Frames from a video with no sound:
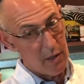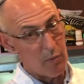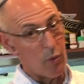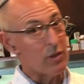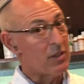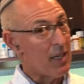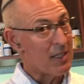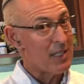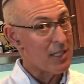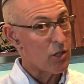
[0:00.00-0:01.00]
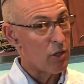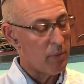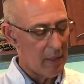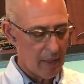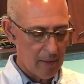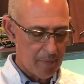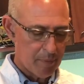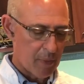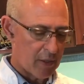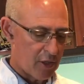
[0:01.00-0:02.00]
the more dense it's going to be,
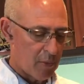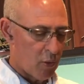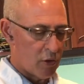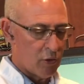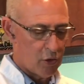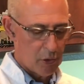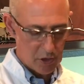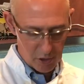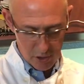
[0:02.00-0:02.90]
but the more nutritious.